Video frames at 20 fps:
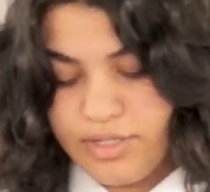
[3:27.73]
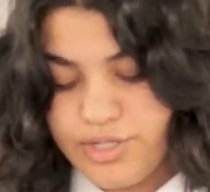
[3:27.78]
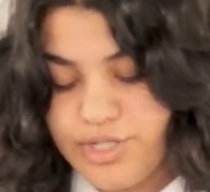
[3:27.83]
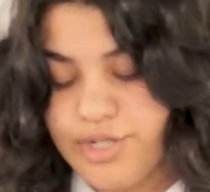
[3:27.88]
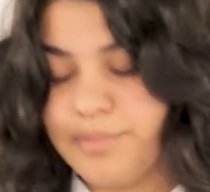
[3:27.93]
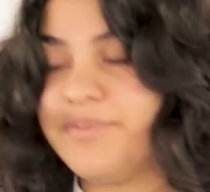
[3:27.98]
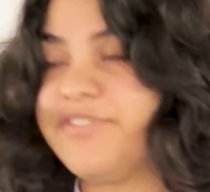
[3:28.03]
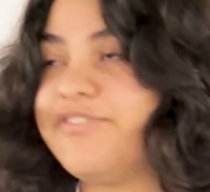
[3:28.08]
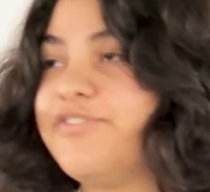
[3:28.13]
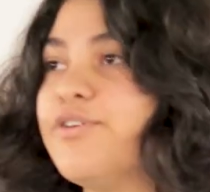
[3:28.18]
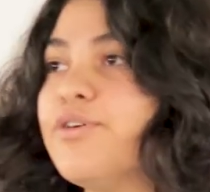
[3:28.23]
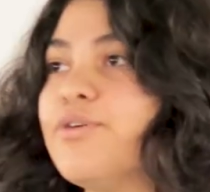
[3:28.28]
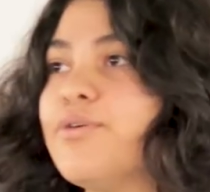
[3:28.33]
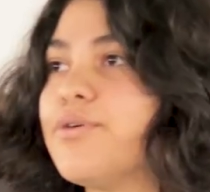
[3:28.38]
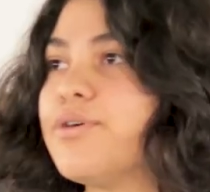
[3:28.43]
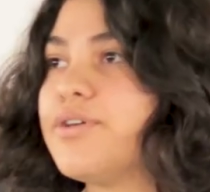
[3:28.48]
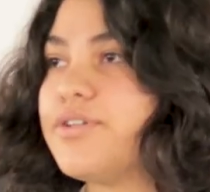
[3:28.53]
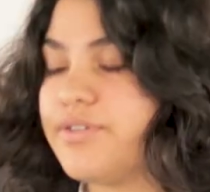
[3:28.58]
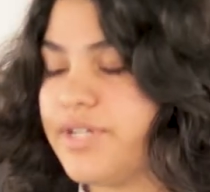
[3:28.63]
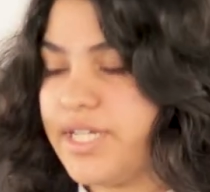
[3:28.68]
So before
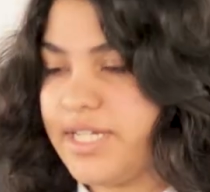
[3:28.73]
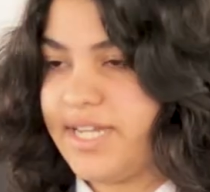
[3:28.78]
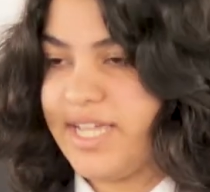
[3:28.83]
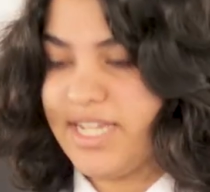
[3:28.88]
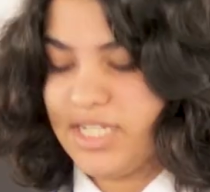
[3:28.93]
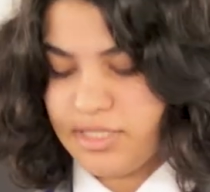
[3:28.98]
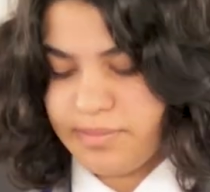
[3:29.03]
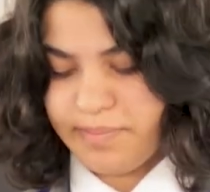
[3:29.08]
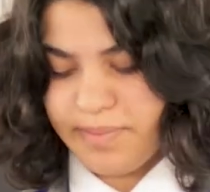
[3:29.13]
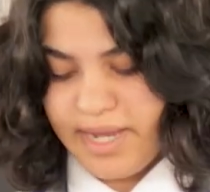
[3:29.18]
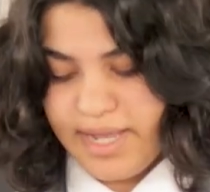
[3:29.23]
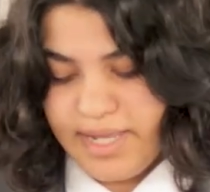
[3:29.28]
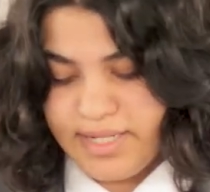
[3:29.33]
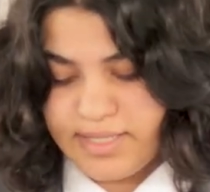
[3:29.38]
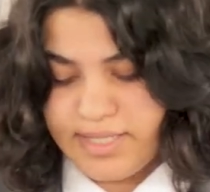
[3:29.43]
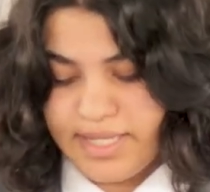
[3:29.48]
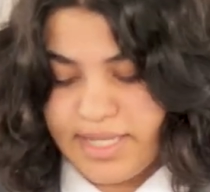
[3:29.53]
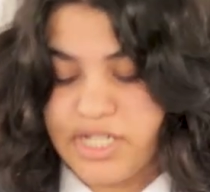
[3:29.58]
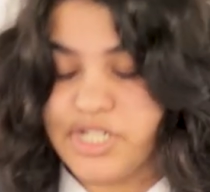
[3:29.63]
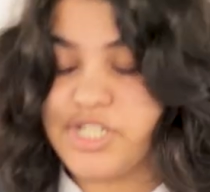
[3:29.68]
ordering next
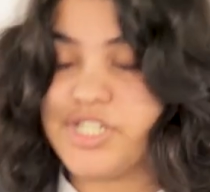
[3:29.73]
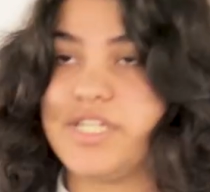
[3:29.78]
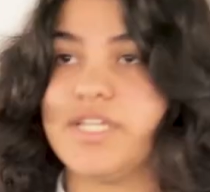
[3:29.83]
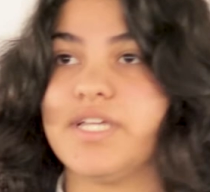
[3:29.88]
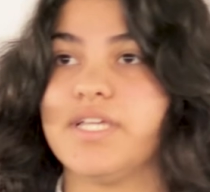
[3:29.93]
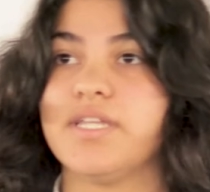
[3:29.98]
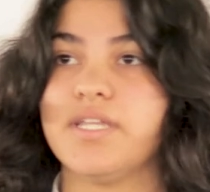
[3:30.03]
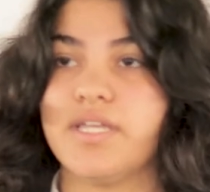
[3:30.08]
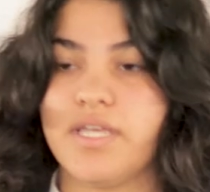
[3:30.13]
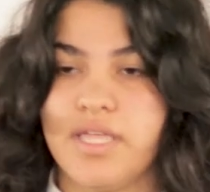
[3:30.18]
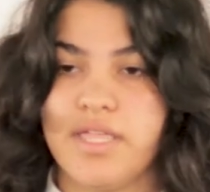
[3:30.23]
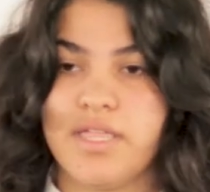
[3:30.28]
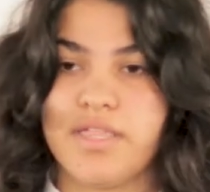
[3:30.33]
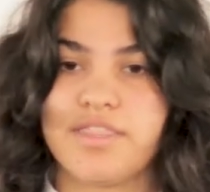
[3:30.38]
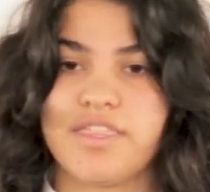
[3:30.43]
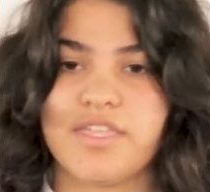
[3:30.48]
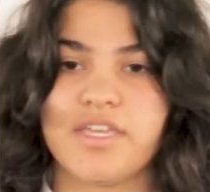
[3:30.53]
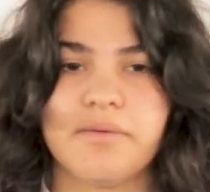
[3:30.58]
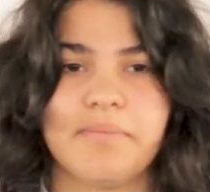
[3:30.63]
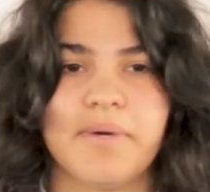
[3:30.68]
brands like Shein,
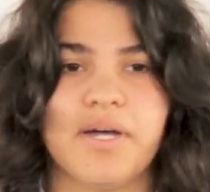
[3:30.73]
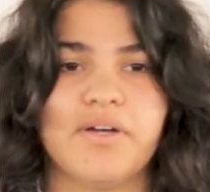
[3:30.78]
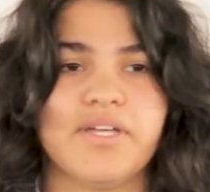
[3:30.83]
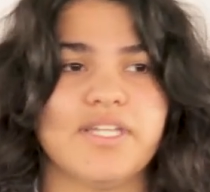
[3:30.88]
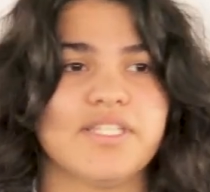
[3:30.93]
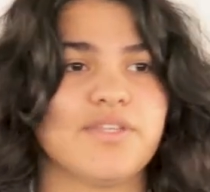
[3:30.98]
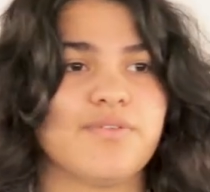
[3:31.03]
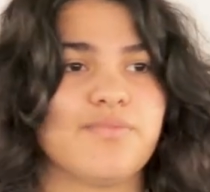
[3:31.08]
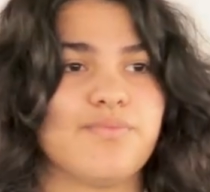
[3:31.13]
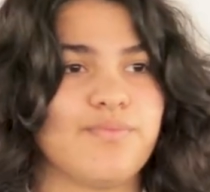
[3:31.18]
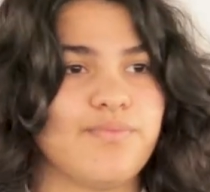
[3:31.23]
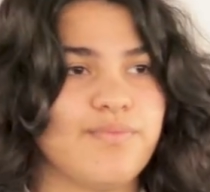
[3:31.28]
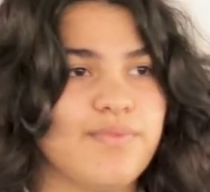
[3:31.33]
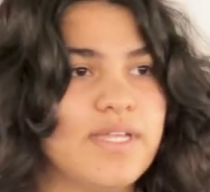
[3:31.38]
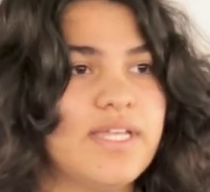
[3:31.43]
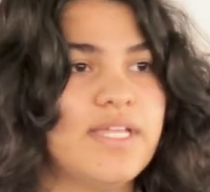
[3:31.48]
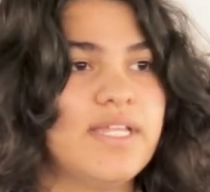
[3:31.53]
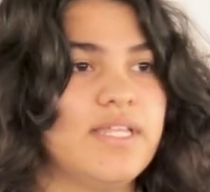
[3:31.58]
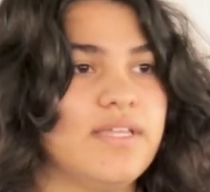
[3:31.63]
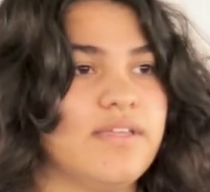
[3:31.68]
think about, is it
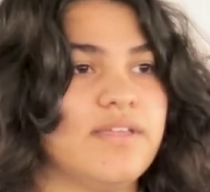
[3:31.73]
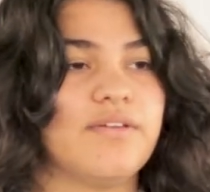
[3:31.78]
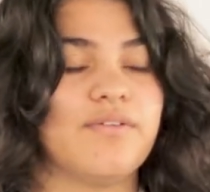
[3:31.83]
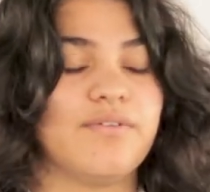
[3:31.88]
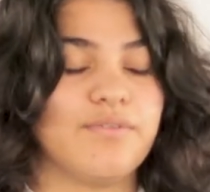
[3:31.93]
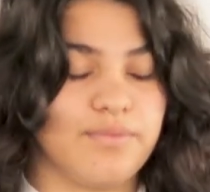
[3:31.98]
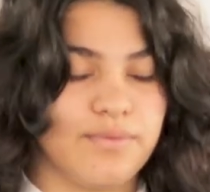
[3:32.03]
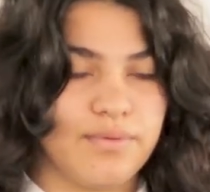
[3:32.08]
really